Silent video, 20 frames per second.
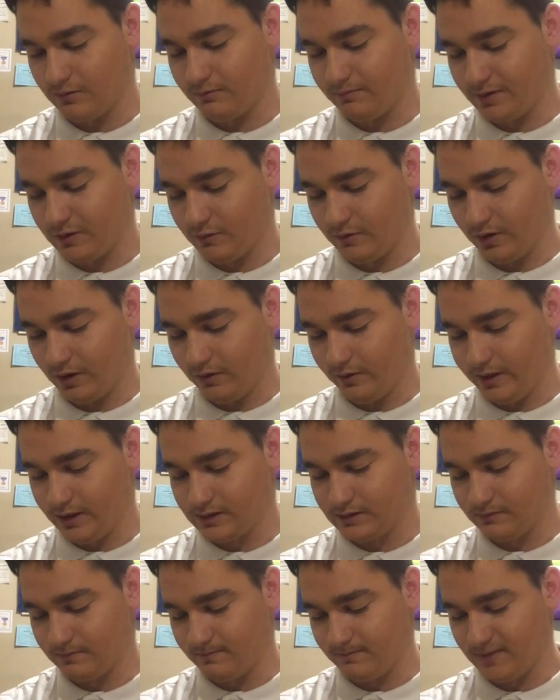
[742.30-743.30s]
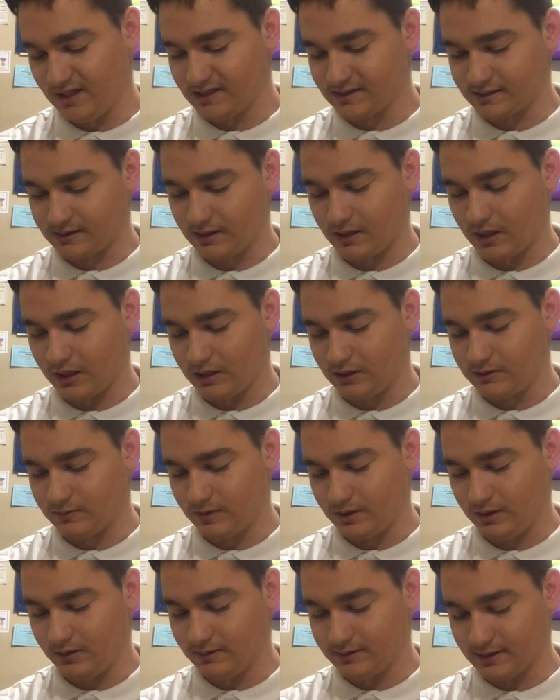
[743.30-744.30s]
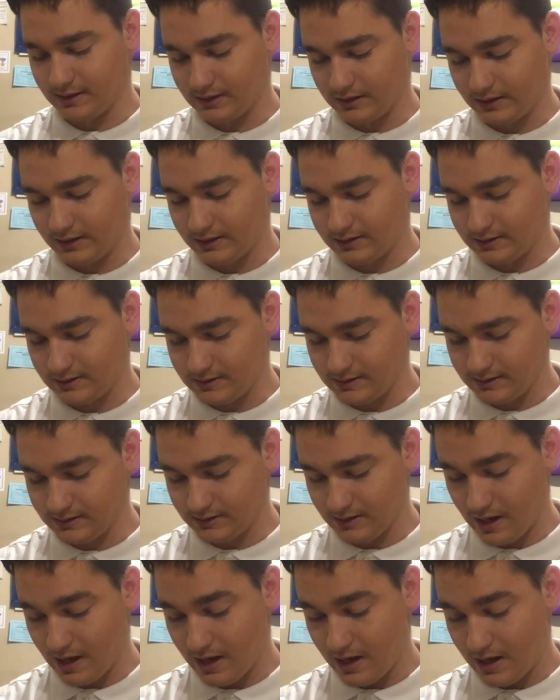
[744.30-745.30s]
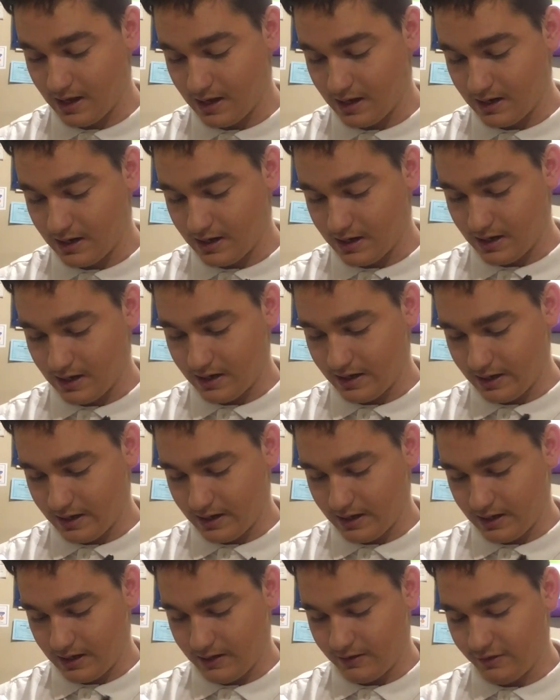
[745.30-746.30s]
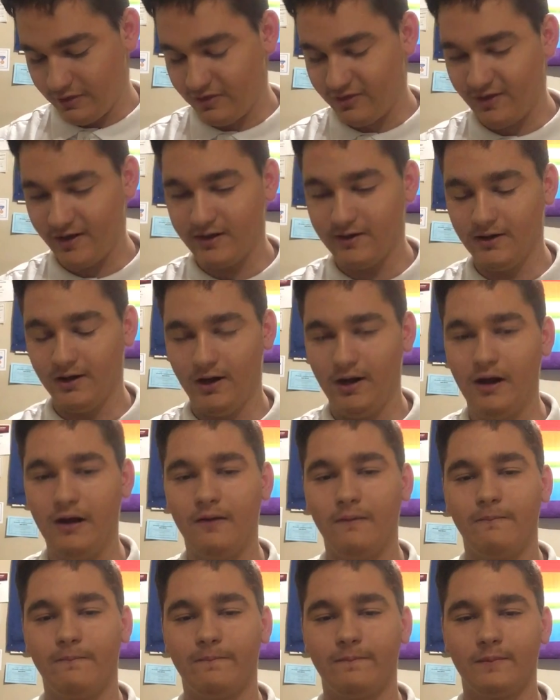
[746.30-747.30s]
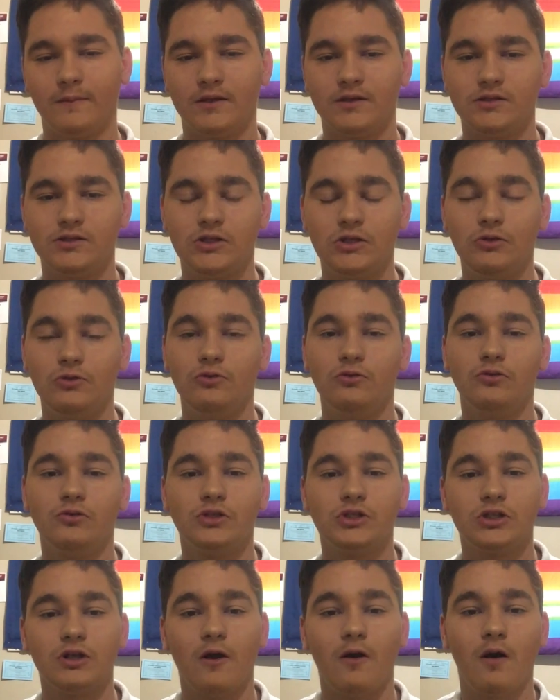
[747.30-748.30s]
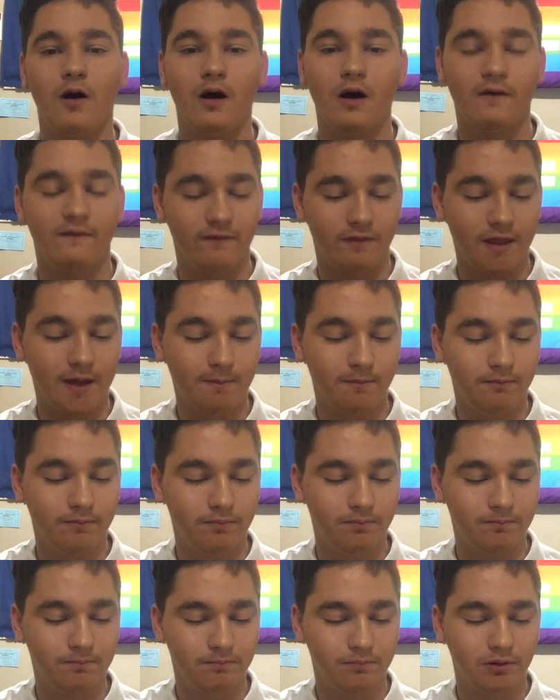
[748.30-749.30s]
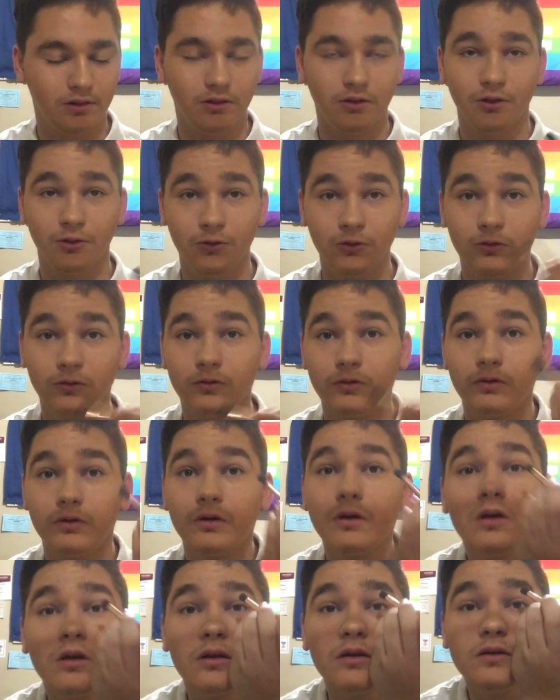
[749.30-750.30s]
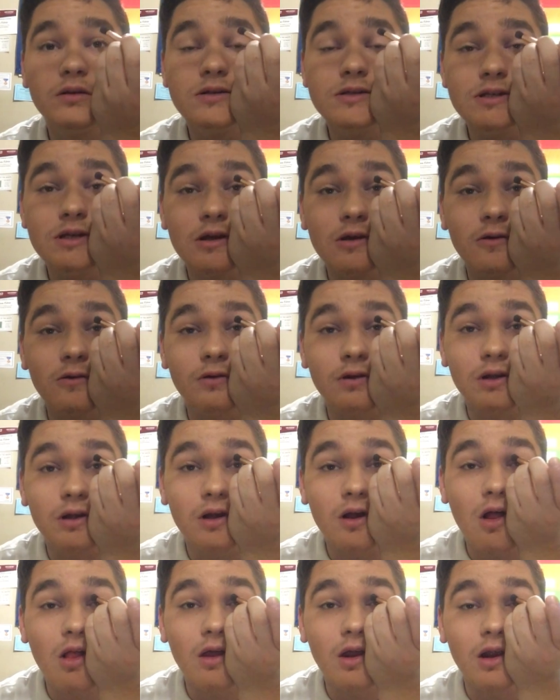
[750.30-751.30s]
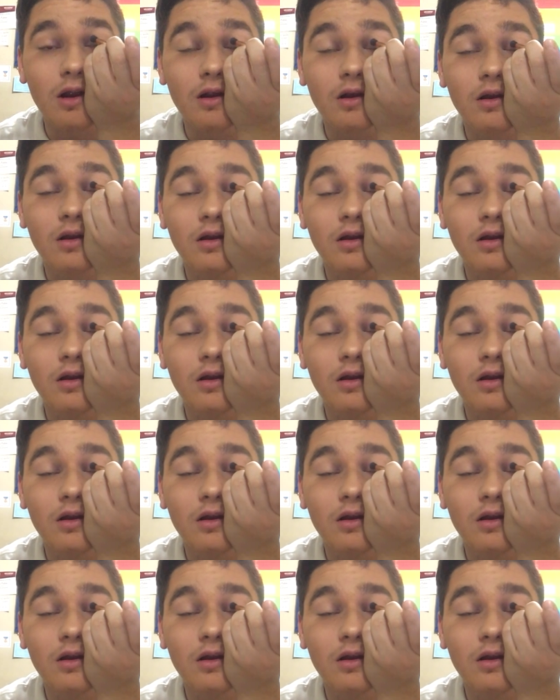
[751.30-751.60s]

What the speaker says: But we're going to mix colors. We're going to use Atlantis and Thunder to show off that blue tone color.